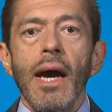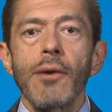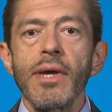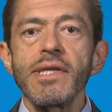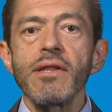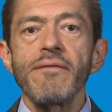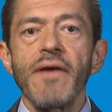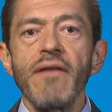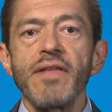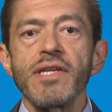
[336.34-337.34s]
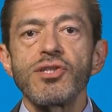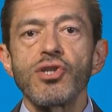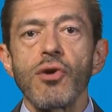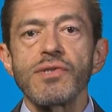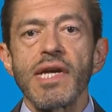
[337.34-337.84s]
A great deal of evidence
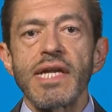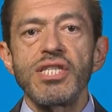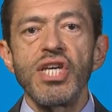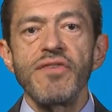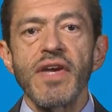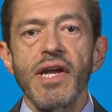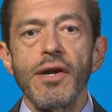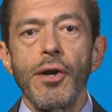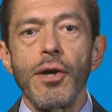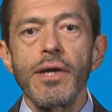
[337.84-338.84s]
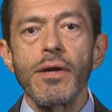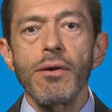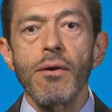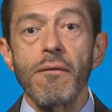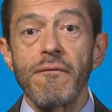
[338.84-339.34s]
shows that achieving an
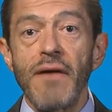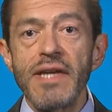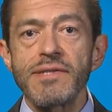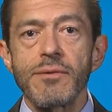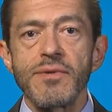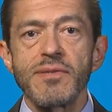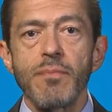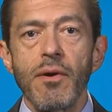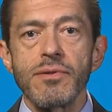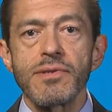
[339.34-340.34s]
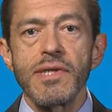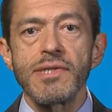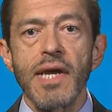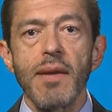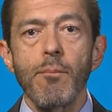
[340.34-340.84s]
earlier or faster response
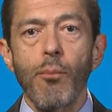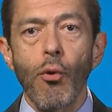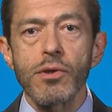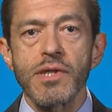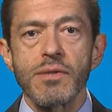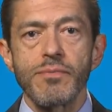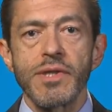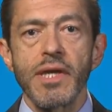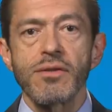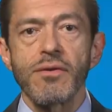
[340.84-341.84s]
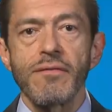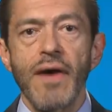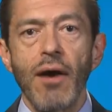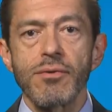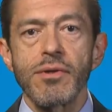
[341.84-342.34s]
is an important predictor of
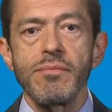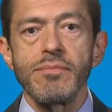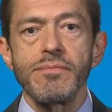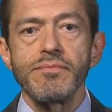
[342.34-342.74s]
outcome.